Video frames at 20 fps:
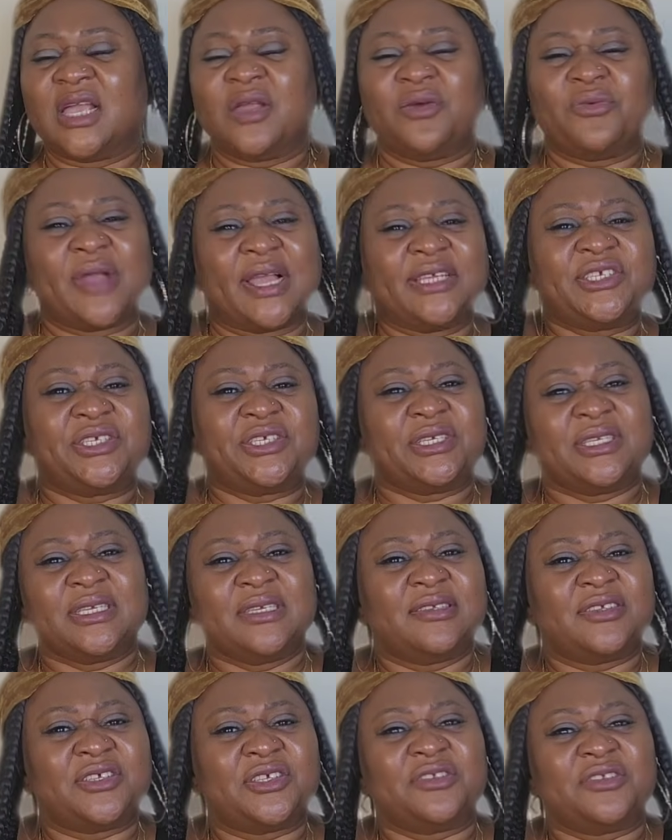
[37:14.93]
where she
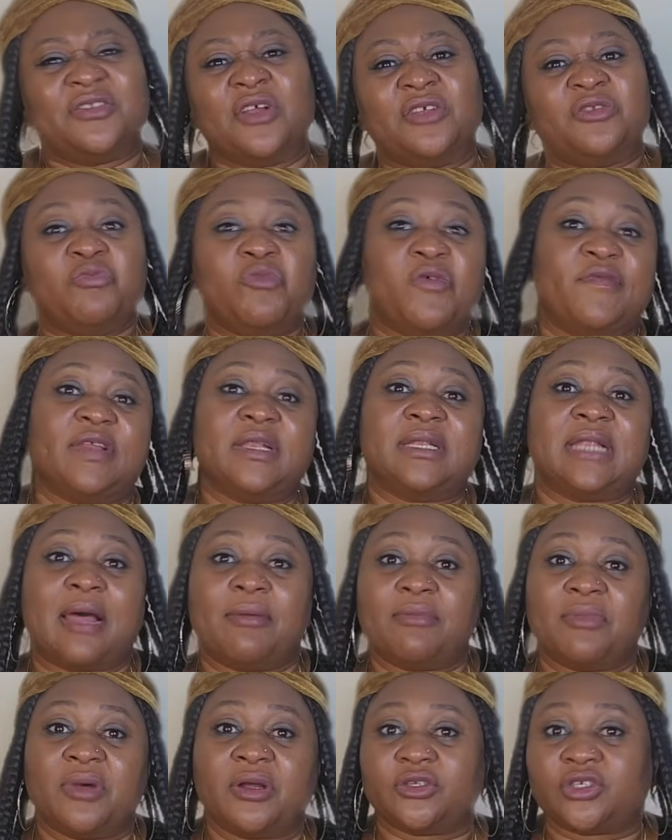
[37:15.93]
is, she's not moving
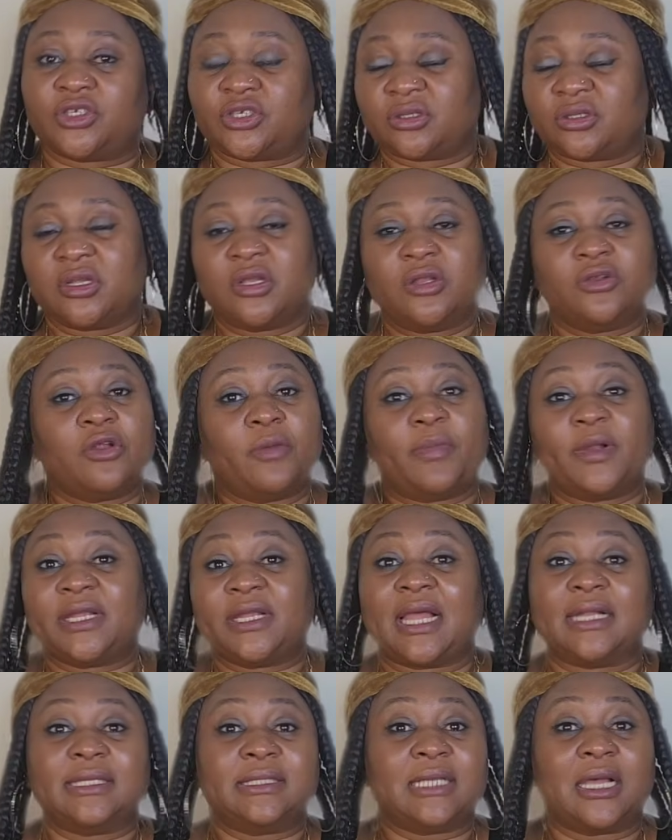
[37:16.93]
that much. Nobody
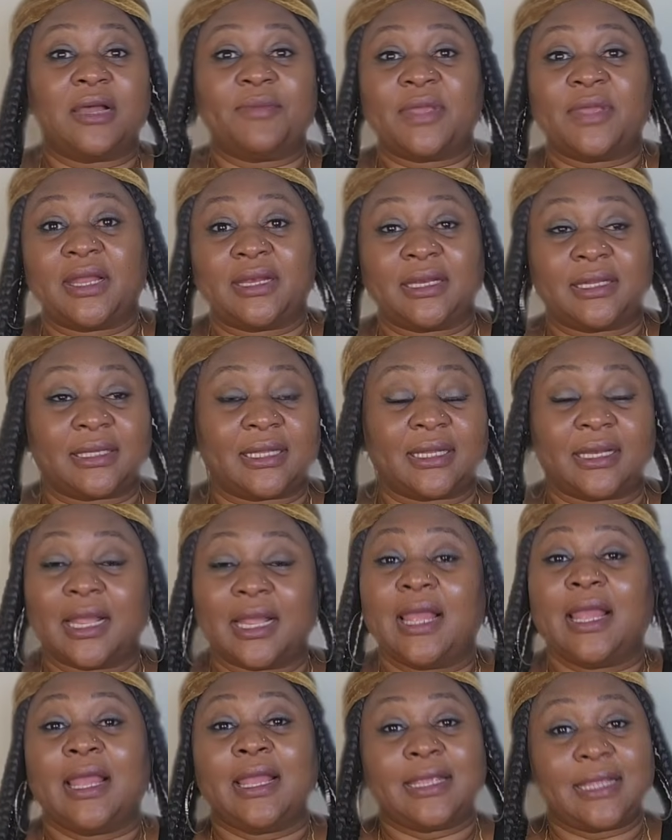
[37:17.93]
can tell me anything.
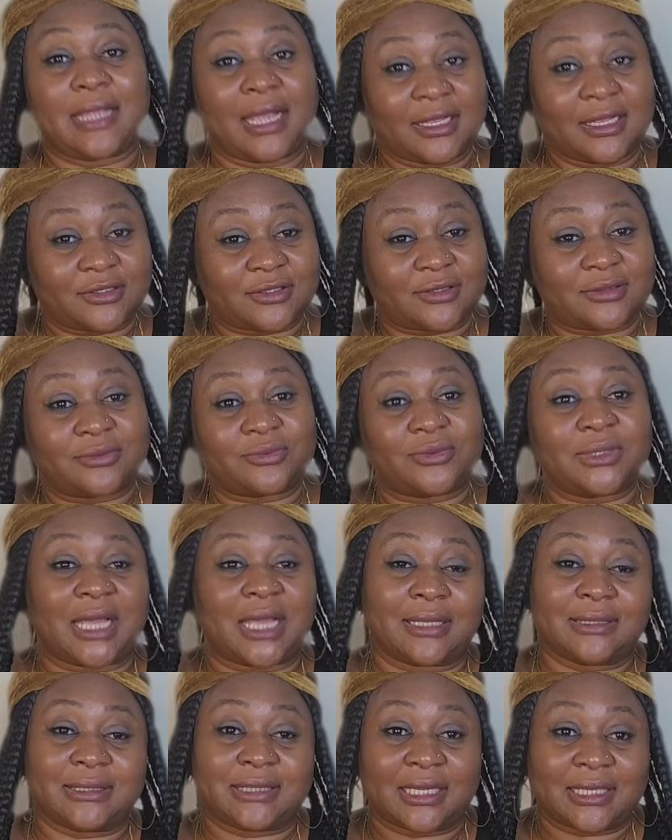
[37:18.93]
Yes, we
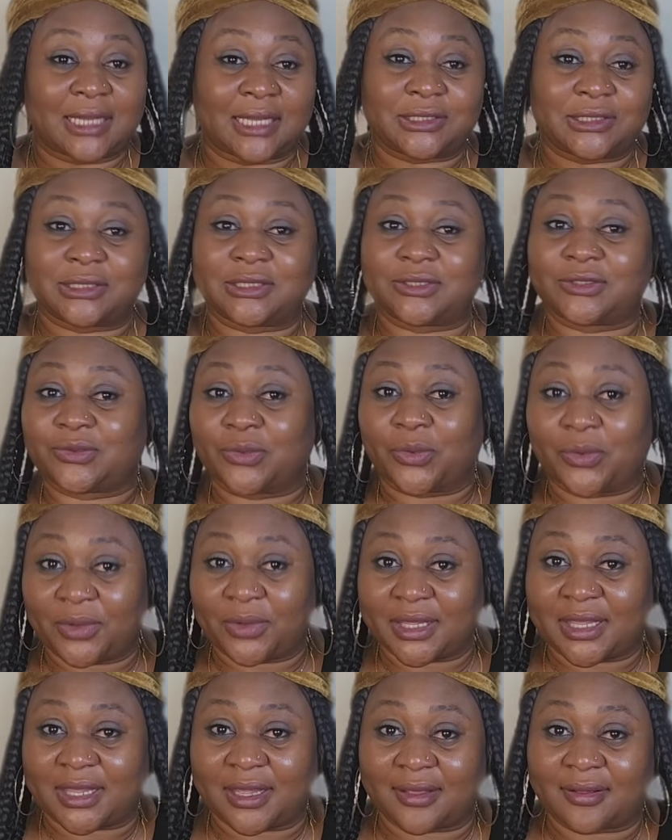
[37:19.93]
can tell that she's
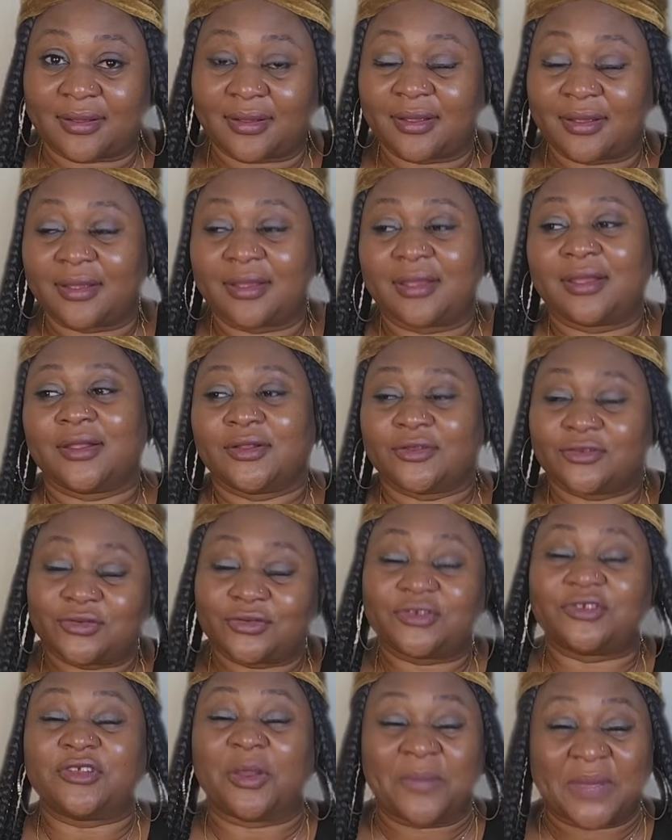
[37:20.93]
okay to
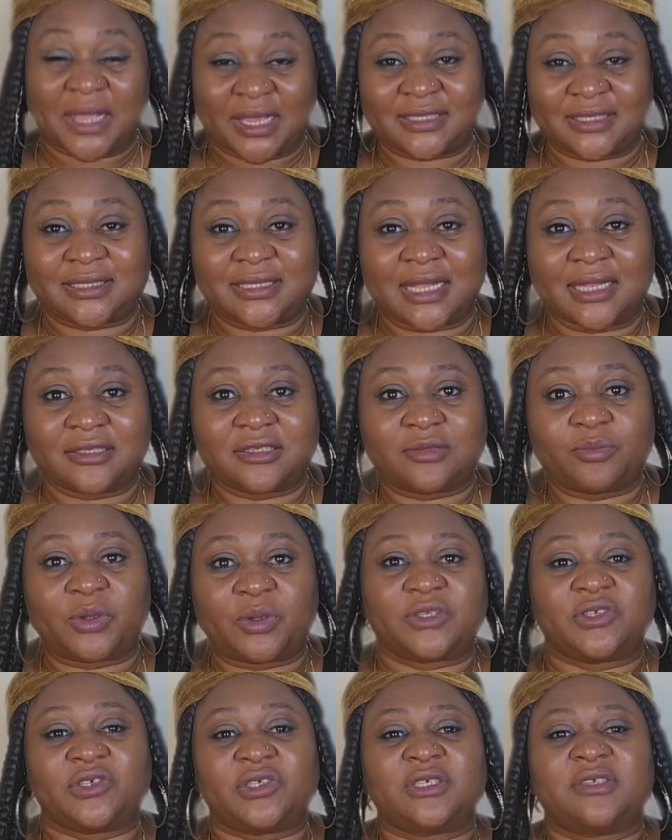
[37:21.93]
some extent,
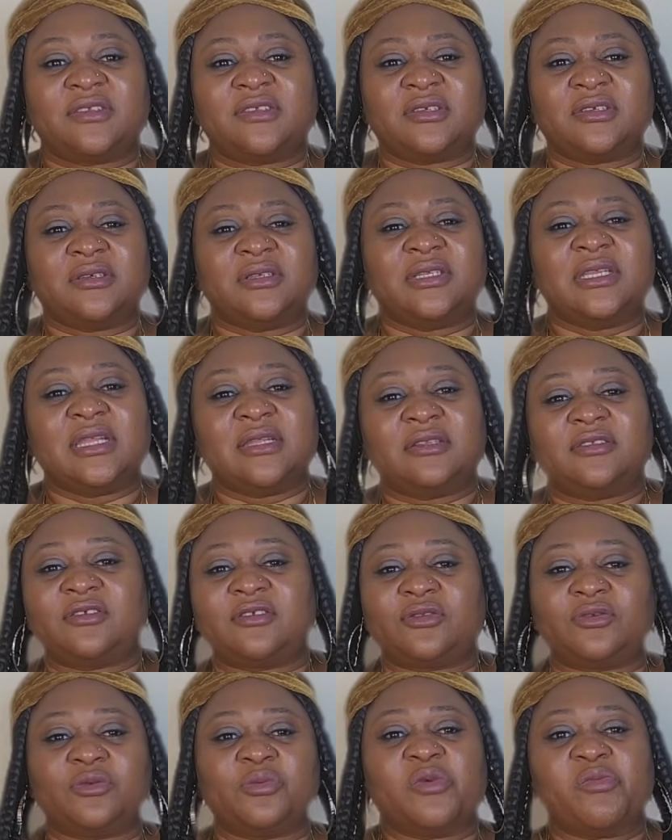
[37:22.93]
but she still
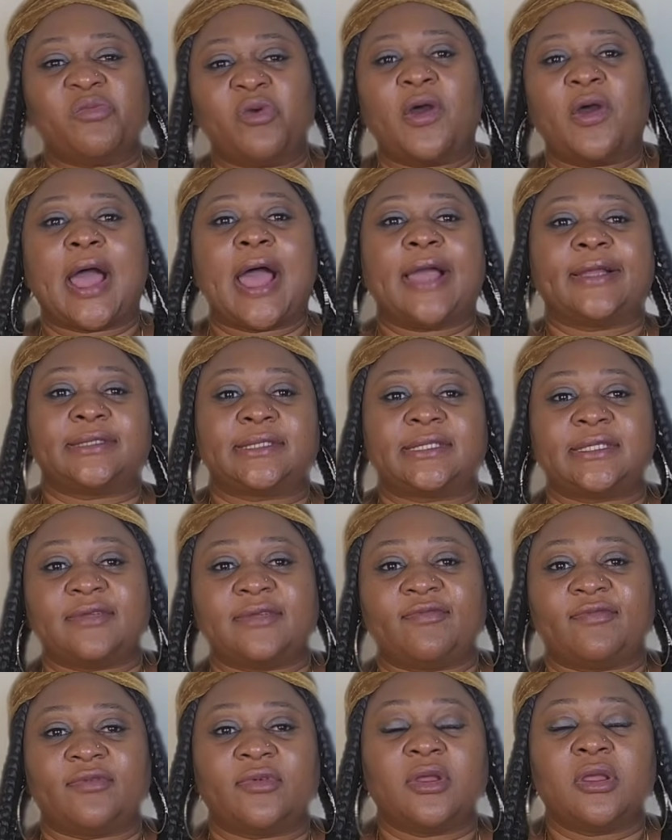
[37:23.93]
needs to be more active.